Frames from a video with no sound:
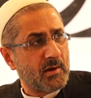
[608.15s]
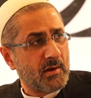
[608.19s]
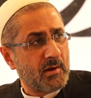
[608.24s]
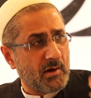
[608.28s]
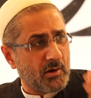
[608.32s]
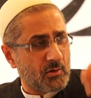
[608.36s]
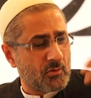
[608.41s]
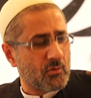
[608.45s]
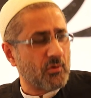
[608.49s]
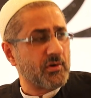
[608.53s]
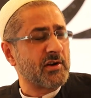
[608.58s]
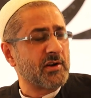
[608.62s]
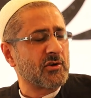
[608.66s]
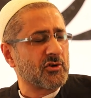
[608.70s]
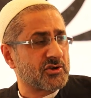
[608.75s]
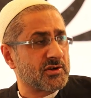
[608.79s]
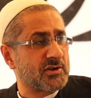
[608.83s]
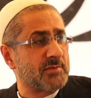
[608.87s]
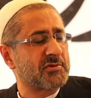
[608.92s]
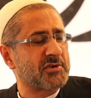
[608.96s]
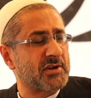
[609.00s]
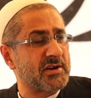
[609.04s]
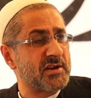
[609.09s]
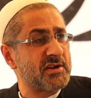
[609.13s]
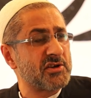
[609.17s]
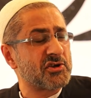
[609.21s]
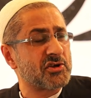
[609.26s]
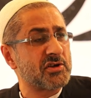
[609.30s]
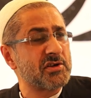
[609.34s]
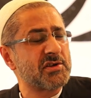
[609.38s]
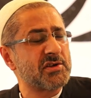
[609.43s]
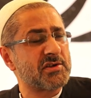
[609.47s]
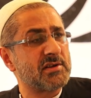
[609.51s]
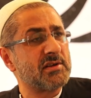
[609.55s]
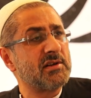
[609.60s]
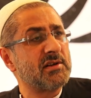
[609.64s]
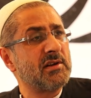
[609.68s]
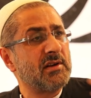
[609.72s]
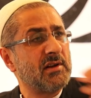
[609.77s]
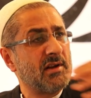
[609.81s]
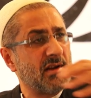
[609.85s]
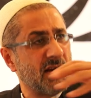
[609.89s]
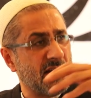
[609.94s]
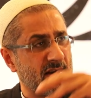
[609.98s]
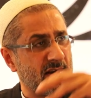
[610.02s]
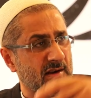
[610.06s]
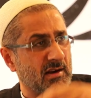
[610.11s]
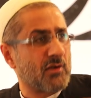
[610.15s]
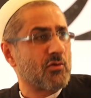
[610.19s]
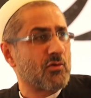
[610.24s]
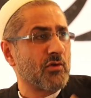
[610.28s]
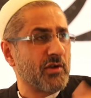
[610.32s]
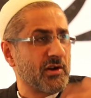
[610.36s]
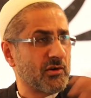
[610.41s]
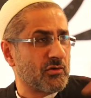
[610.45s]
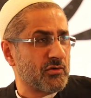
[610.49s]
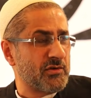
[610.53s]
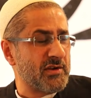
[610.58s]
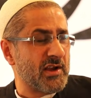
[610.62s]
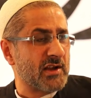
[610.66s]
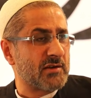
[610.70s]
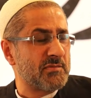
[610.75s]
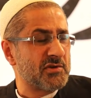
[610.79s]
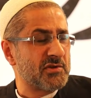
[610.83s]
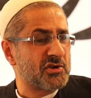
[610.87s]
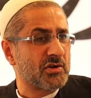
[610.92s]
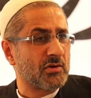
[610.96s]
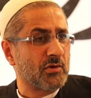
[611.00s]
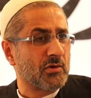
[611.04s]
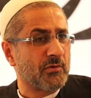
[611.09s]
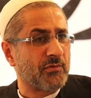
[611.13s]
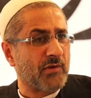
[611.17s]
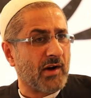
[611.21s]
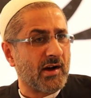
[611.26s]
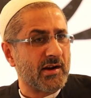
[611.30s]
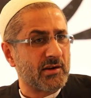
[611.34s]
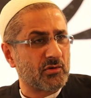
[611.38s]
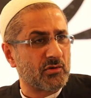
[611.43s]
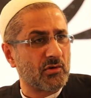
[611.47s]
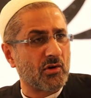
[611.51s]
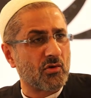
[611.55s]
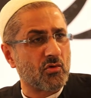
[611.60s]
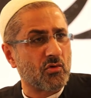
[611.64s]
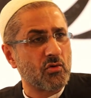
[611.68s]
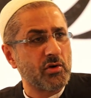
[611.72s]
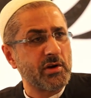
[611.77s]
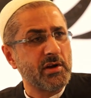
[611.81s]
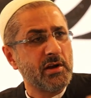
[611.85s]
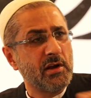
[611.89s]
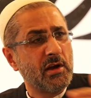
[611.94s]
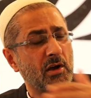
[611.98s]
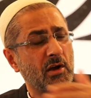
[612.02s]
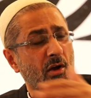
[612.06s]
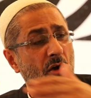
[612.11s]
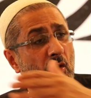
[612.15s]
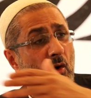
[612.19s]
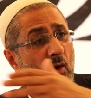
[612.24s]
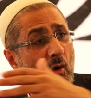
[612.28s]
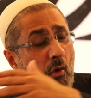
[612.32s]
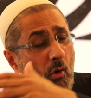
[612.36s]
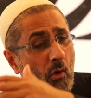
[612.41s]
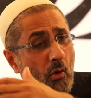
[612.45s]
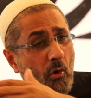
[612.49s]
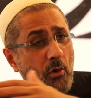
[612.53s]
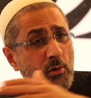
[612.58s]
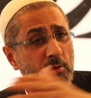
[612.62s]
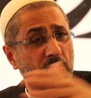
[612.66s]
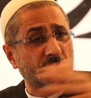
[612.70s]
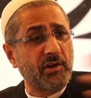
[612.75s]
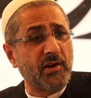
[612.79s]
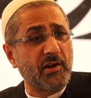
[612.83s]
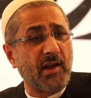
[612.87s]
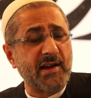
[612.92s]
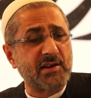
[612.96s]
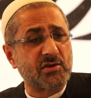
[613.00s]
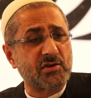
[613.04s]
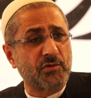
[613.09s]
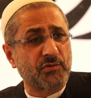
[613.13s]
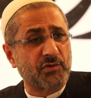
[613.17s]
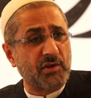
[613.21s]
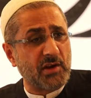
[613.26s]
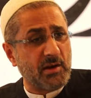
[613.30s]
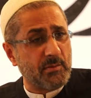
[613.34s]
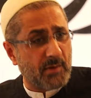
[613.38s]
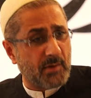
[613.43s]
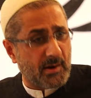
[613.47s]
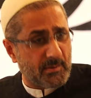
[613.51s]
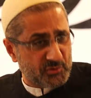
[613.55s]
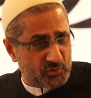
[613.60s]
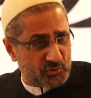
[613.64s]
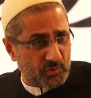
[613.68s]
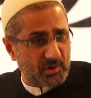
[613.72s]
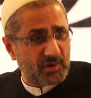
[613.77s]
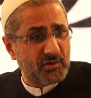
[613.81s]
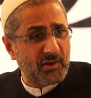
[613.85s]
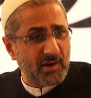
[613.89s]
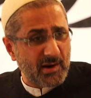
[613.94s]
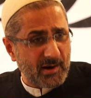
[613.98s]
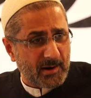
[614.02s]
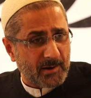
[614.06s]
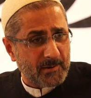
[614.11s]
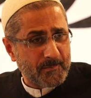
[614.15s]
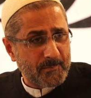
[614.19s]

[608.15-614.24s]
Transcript: according to some traditions and according to the admission of Ayatollah Hui, all the lights of the Imams were there.